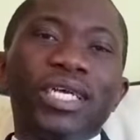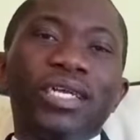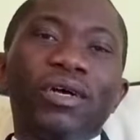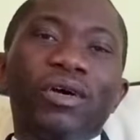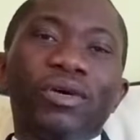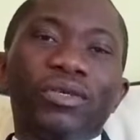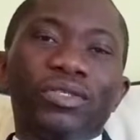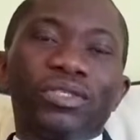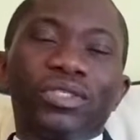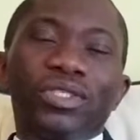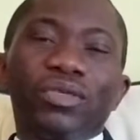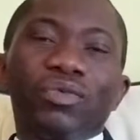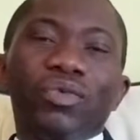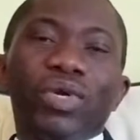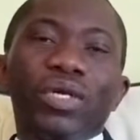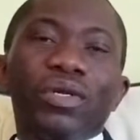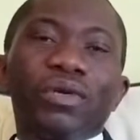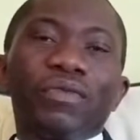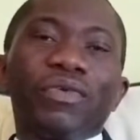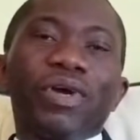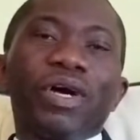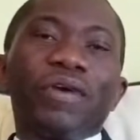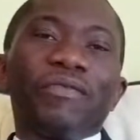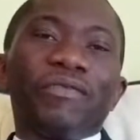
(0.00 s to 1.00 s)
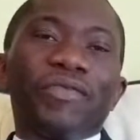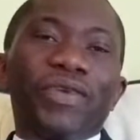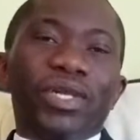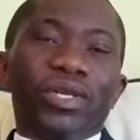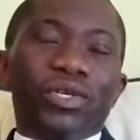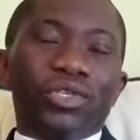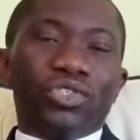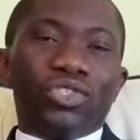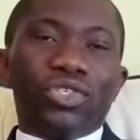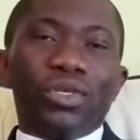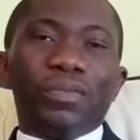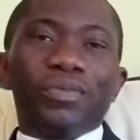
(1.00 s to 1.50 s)
us in one of our
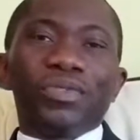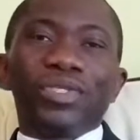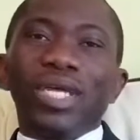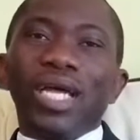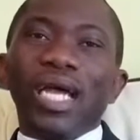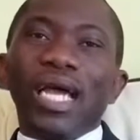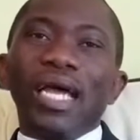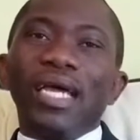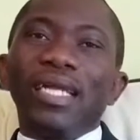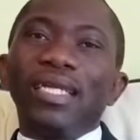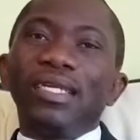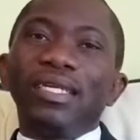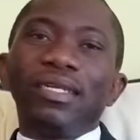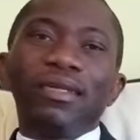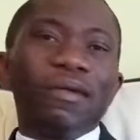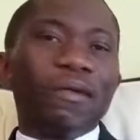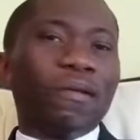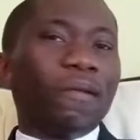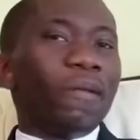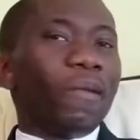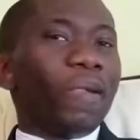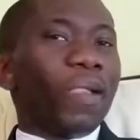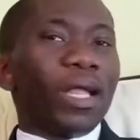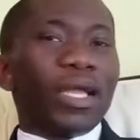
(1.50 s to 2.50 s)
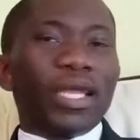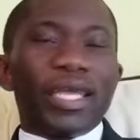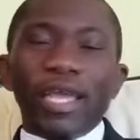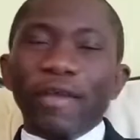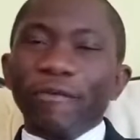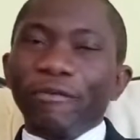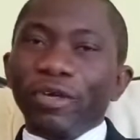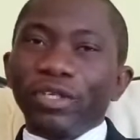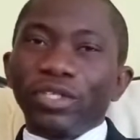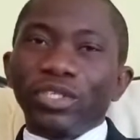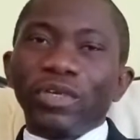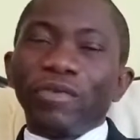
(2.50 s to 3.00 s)
fellowships and
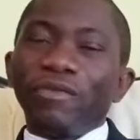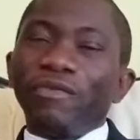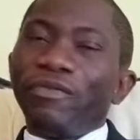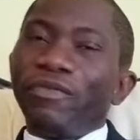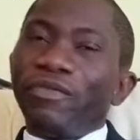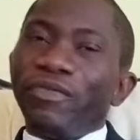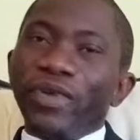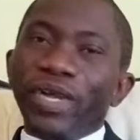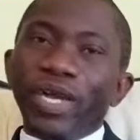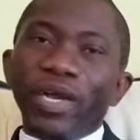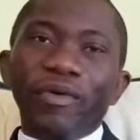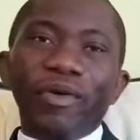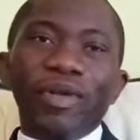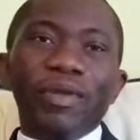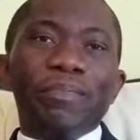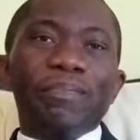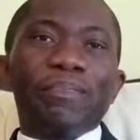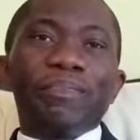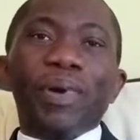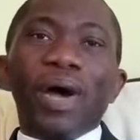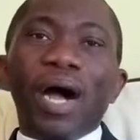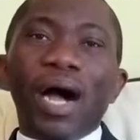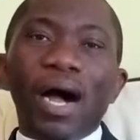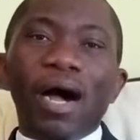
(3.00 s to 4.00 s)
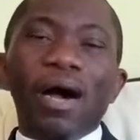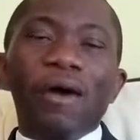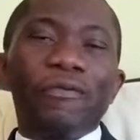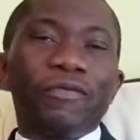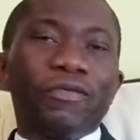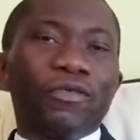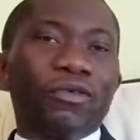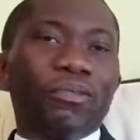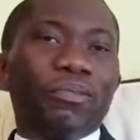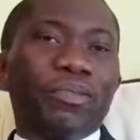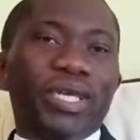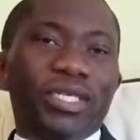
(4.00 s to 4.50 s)
gave us a very
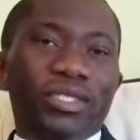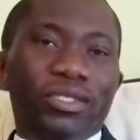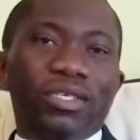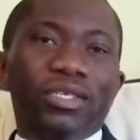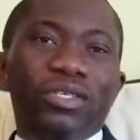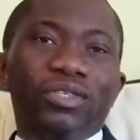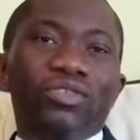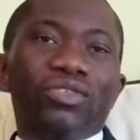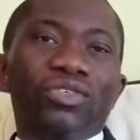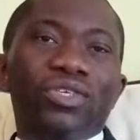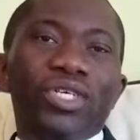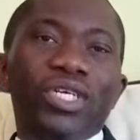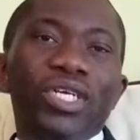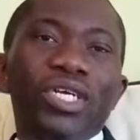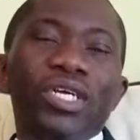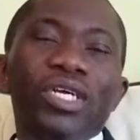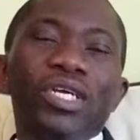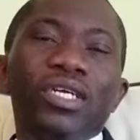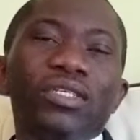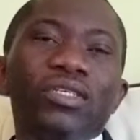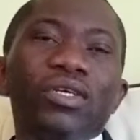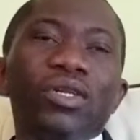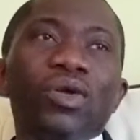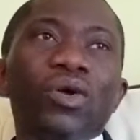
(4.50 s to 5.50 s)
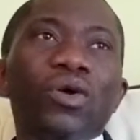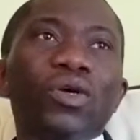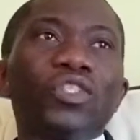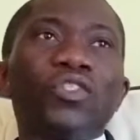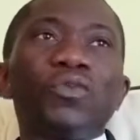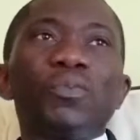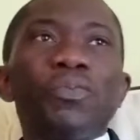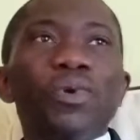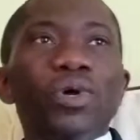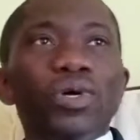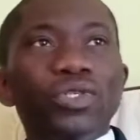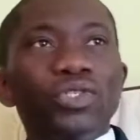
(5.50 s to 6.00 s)
powerful message. The Lord
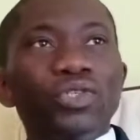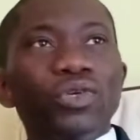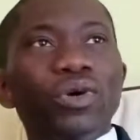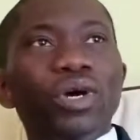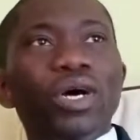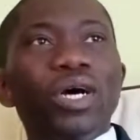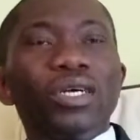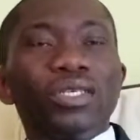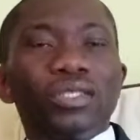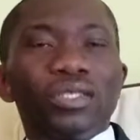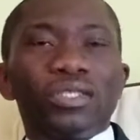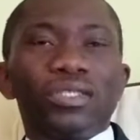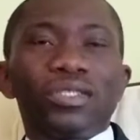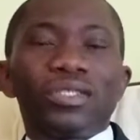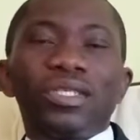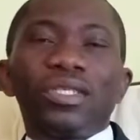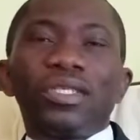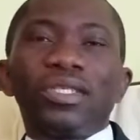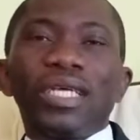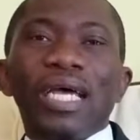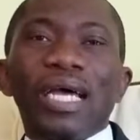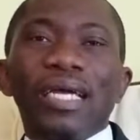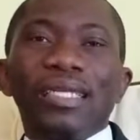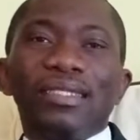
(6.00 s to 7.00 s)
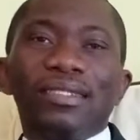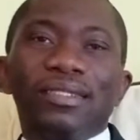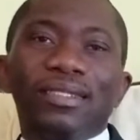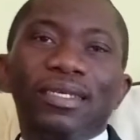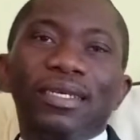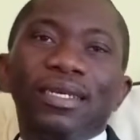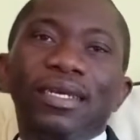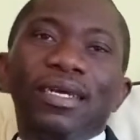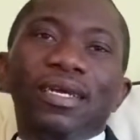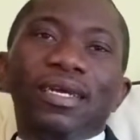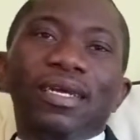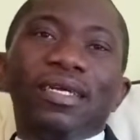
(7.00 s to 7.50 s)
spoke to us that
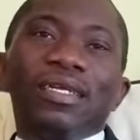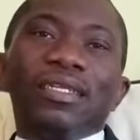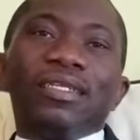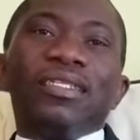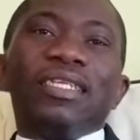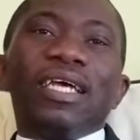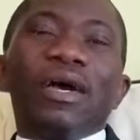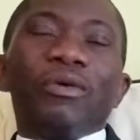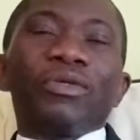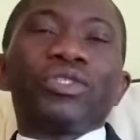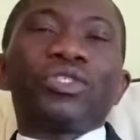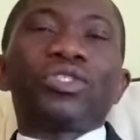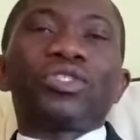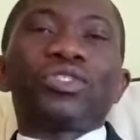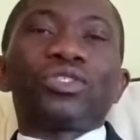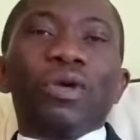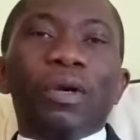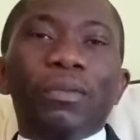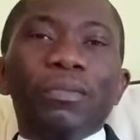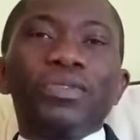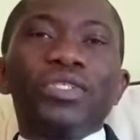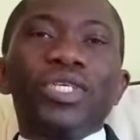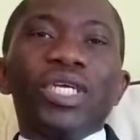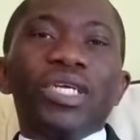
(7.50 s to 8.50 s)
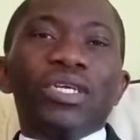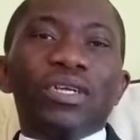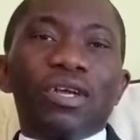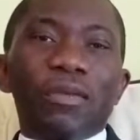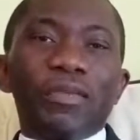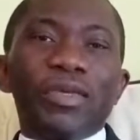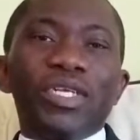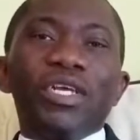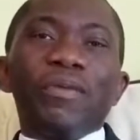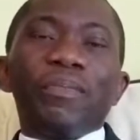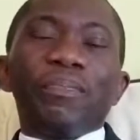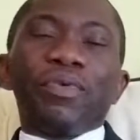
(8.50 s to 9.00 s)
there was something
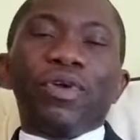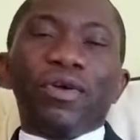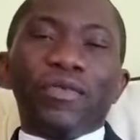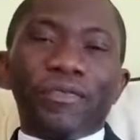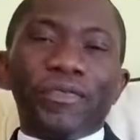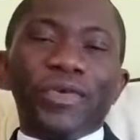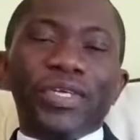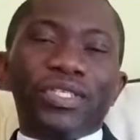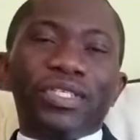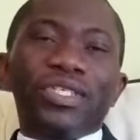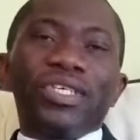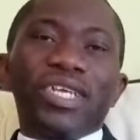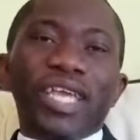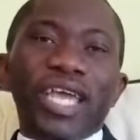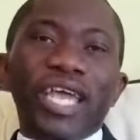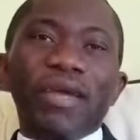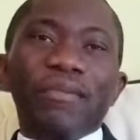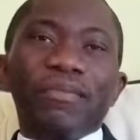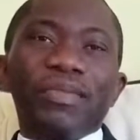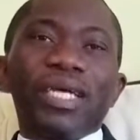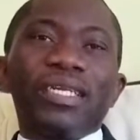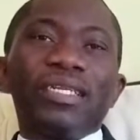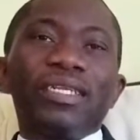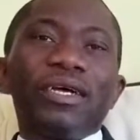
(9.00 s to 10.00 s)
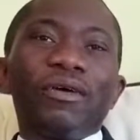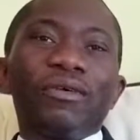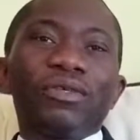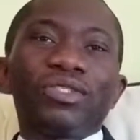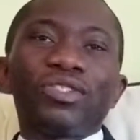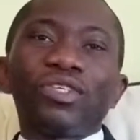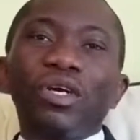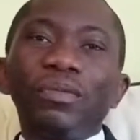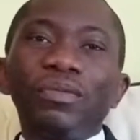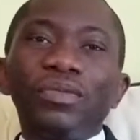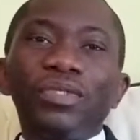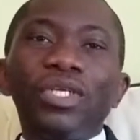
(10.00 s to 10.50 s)
coming. A prophecy came that there was
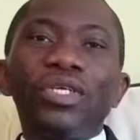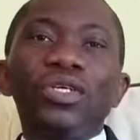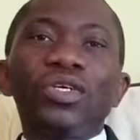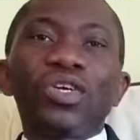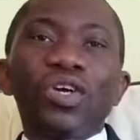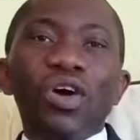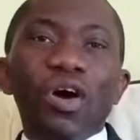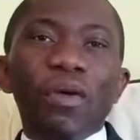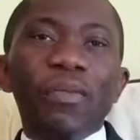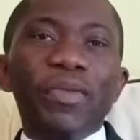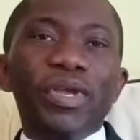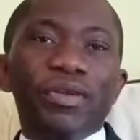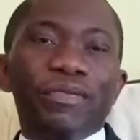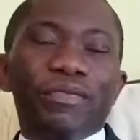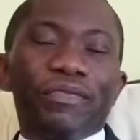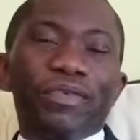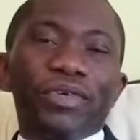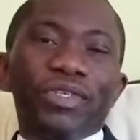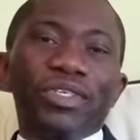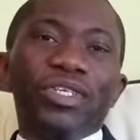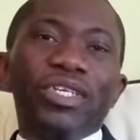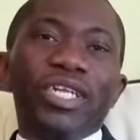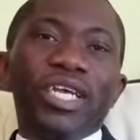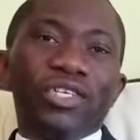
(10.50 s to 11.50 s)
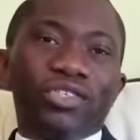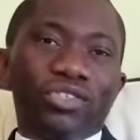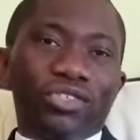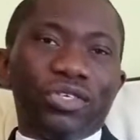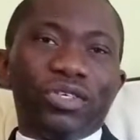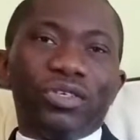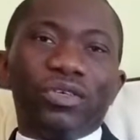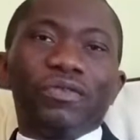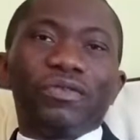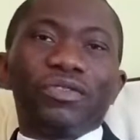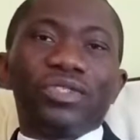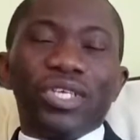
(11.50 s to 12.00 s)
something coming for the
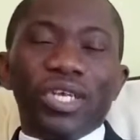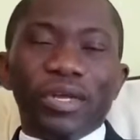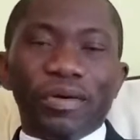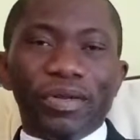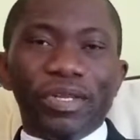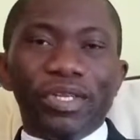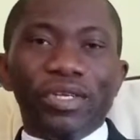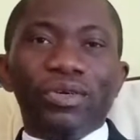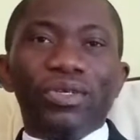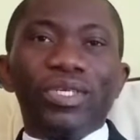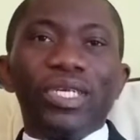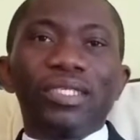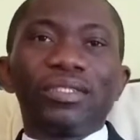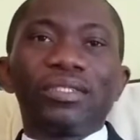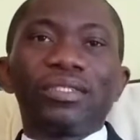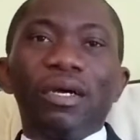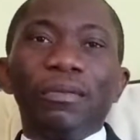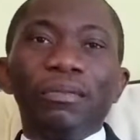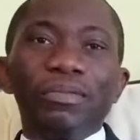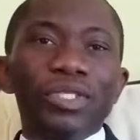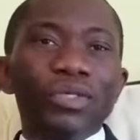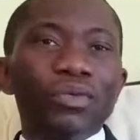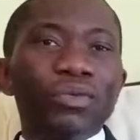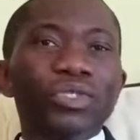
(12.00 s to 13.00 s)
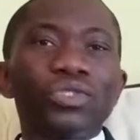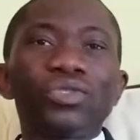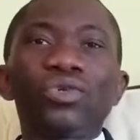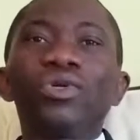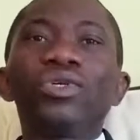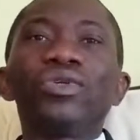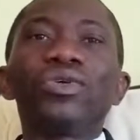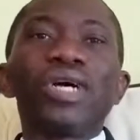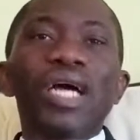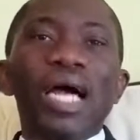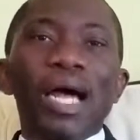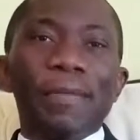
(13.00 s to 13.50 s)
nation of Sierra Leone, that something was
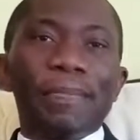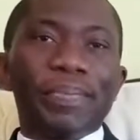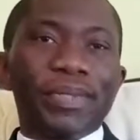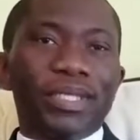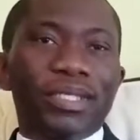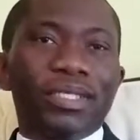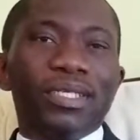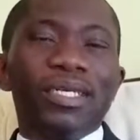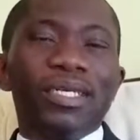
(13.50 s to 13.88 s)
going to happen